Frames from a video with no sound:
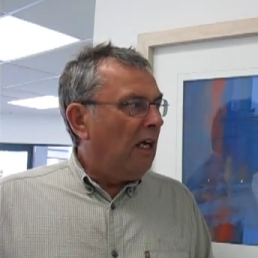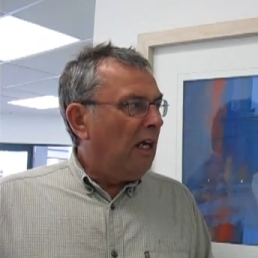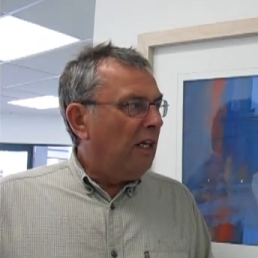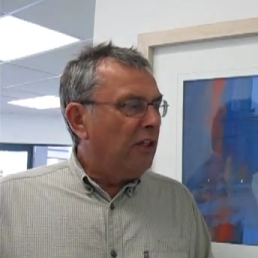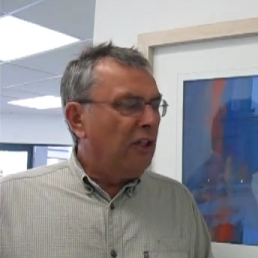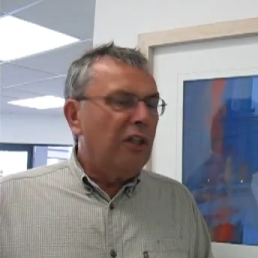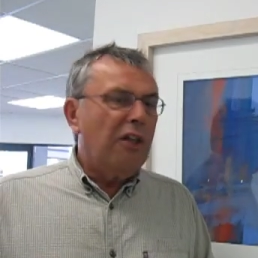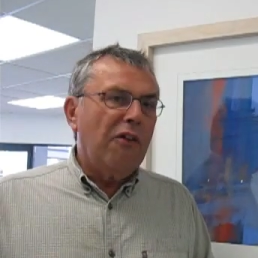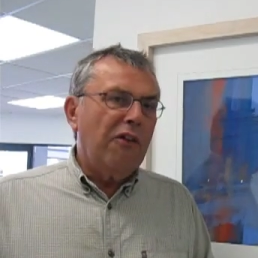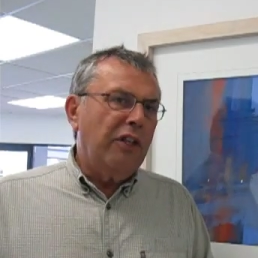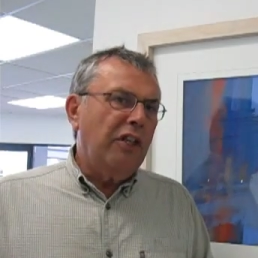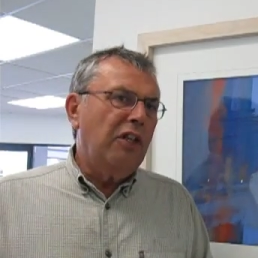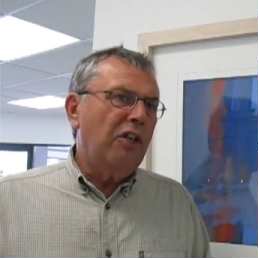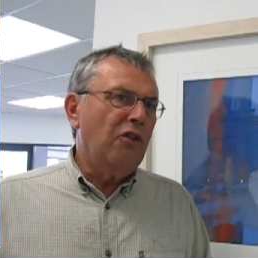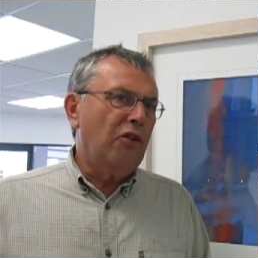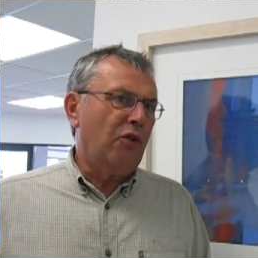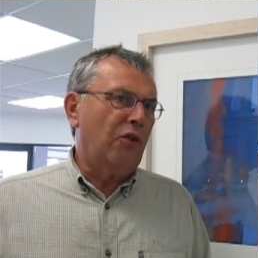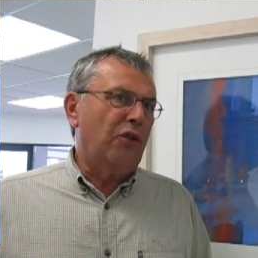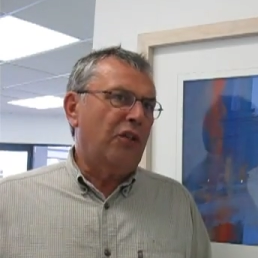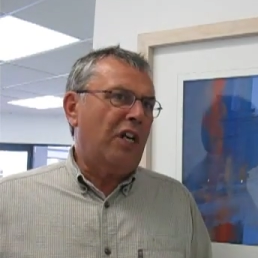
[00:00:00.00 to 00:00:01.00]
You know, the
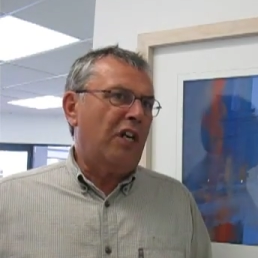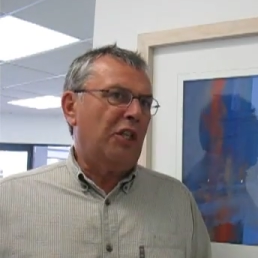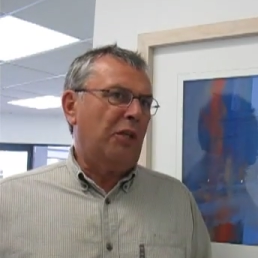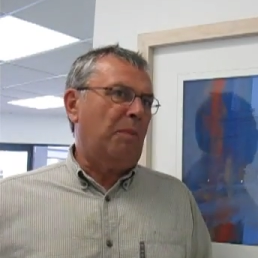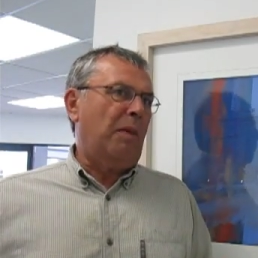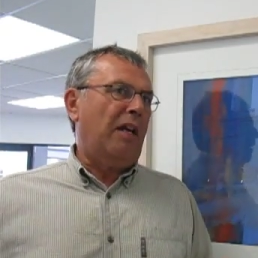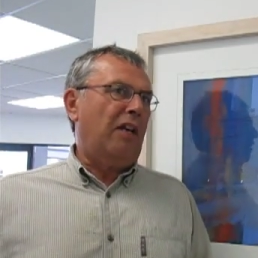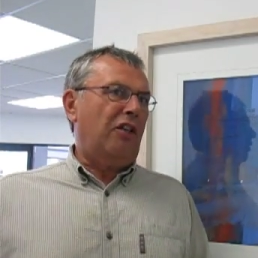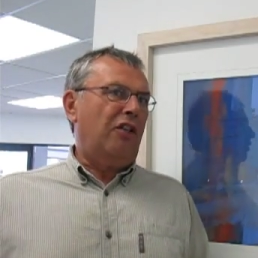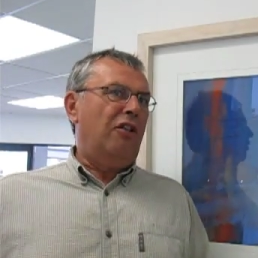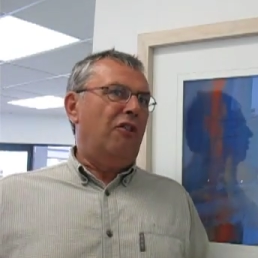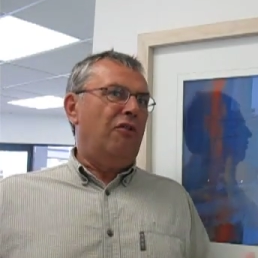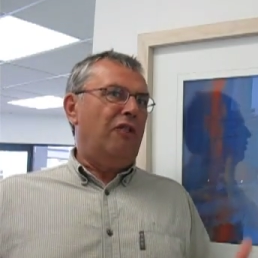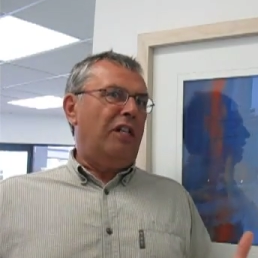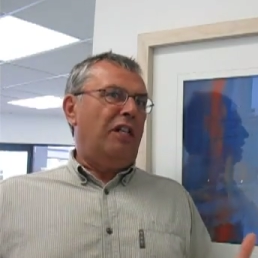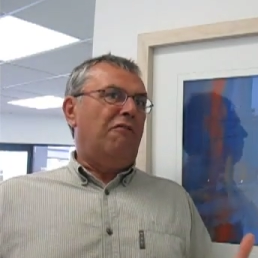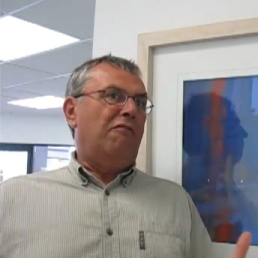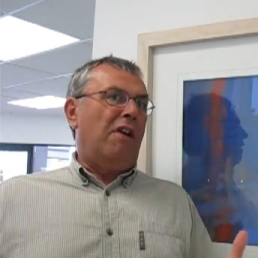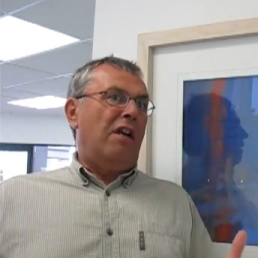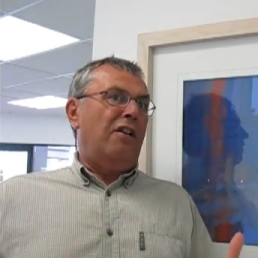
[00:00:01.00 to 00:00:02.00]
usual suspects
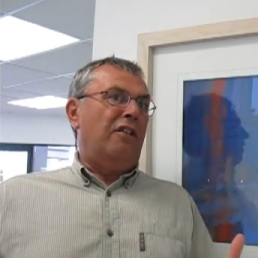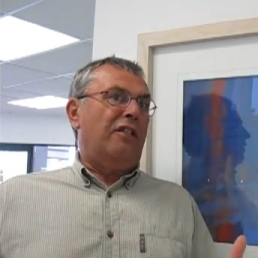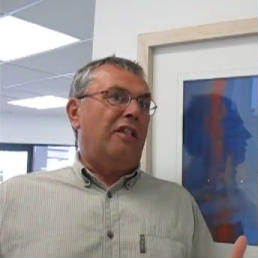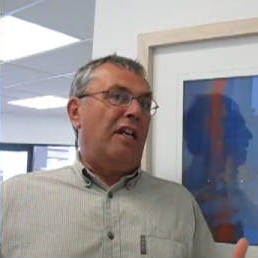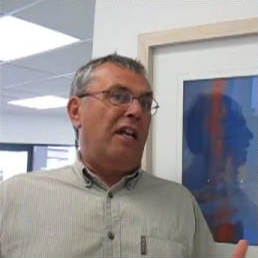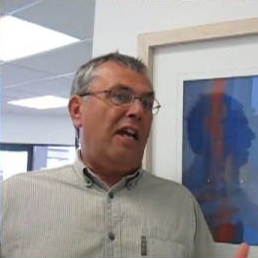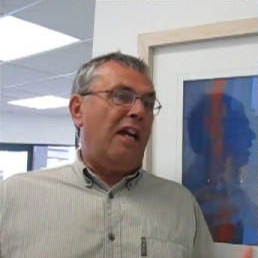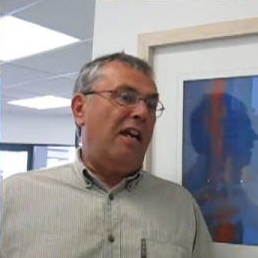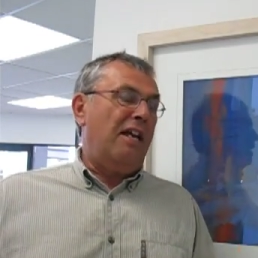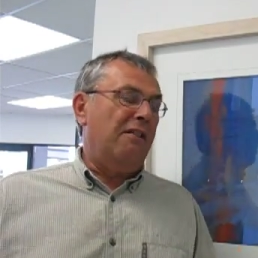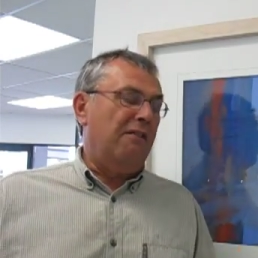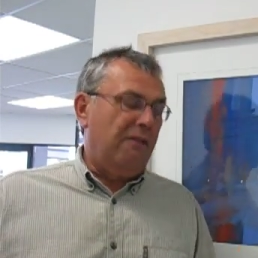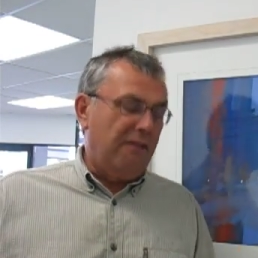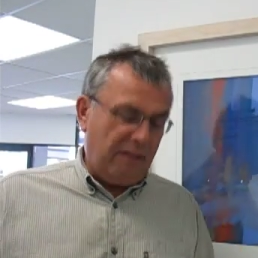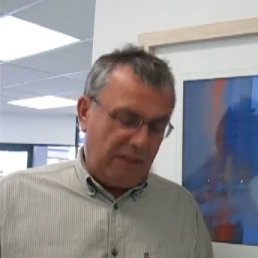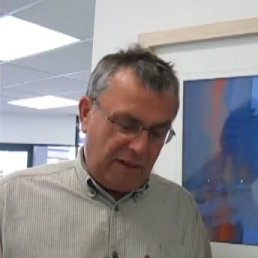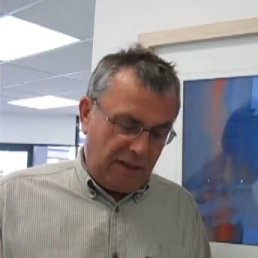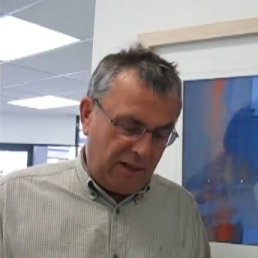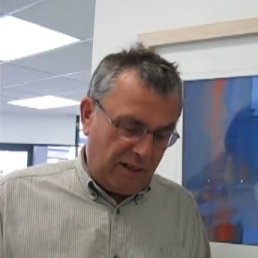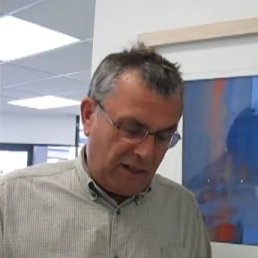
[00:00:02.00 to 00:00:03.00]
usually raise their heads.
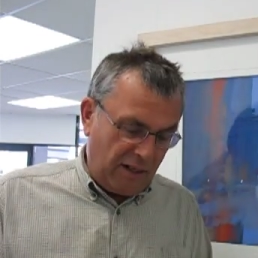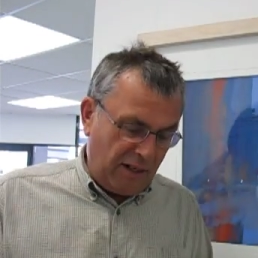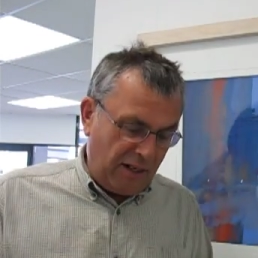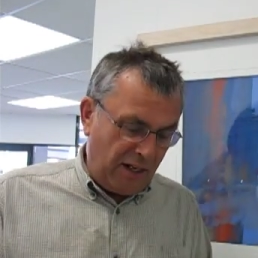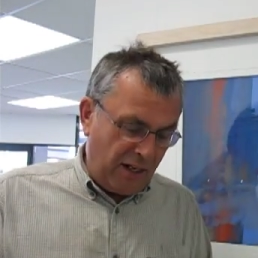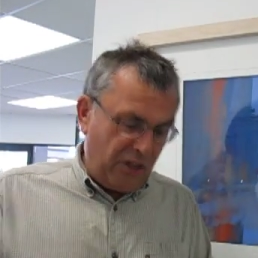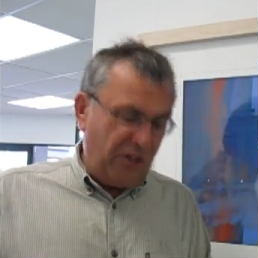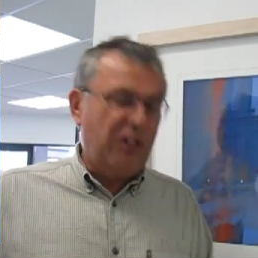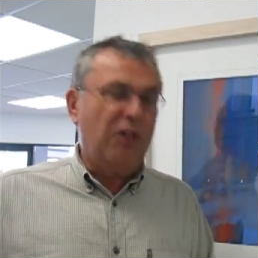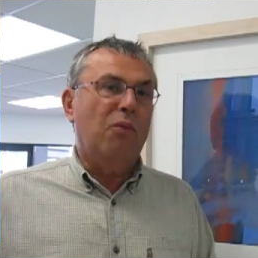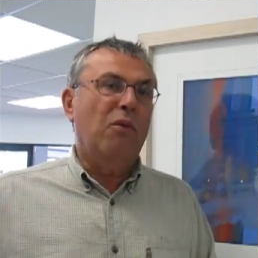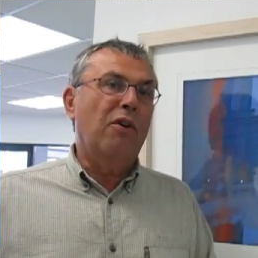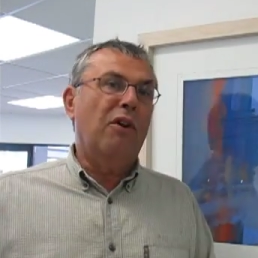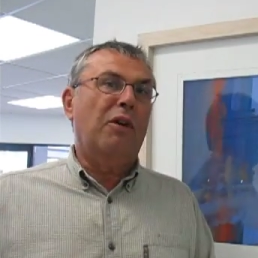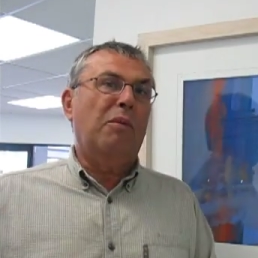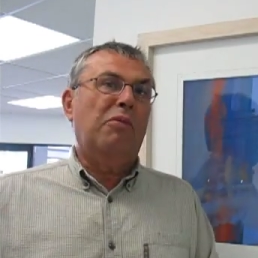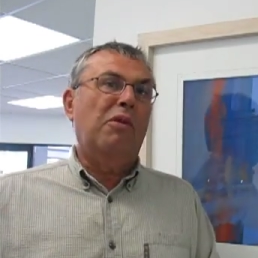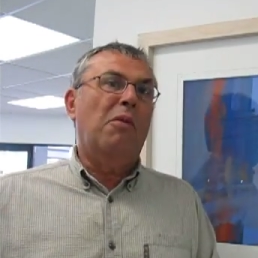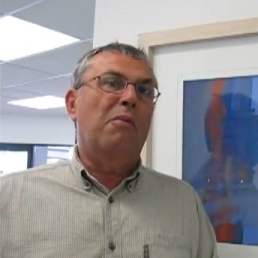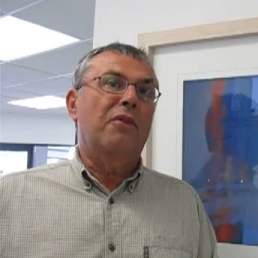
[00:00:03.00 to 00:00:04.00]
Is the
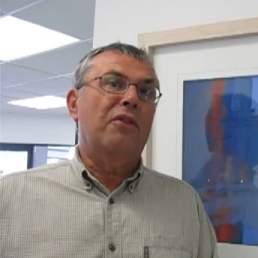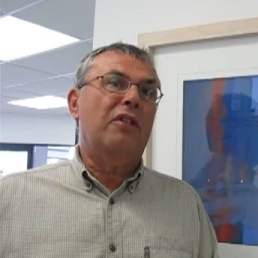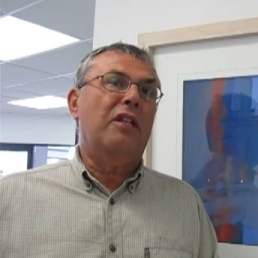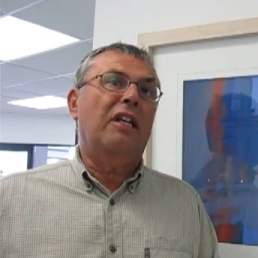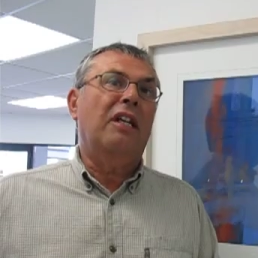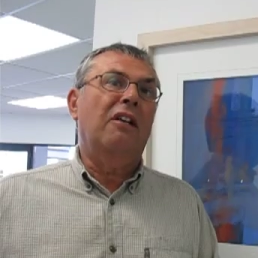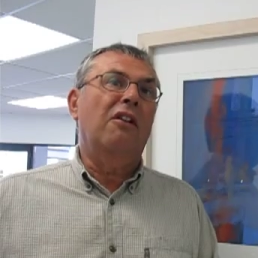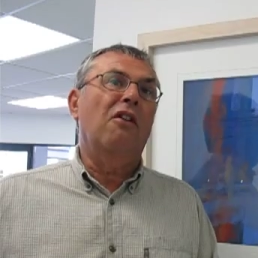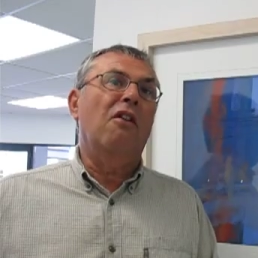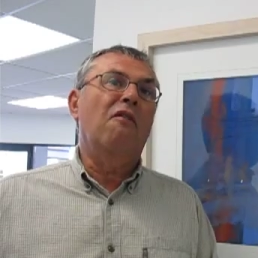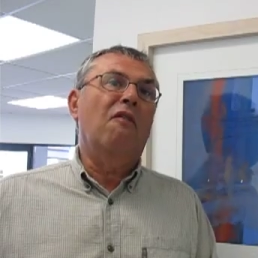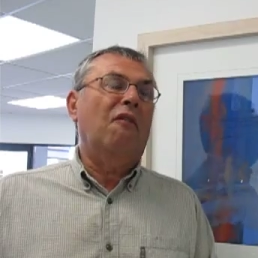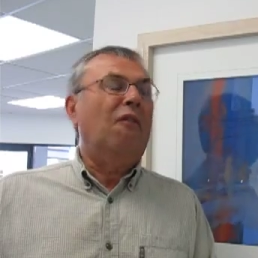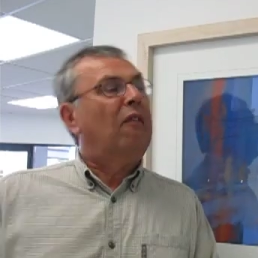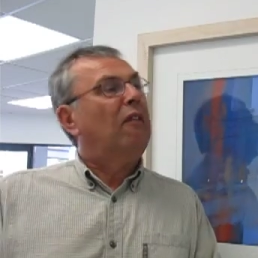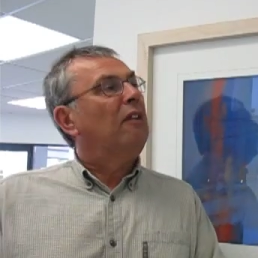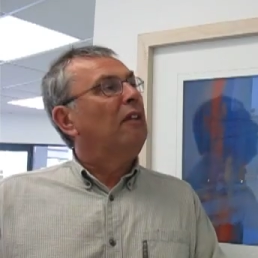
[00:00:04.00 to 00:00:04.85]
work promising enough?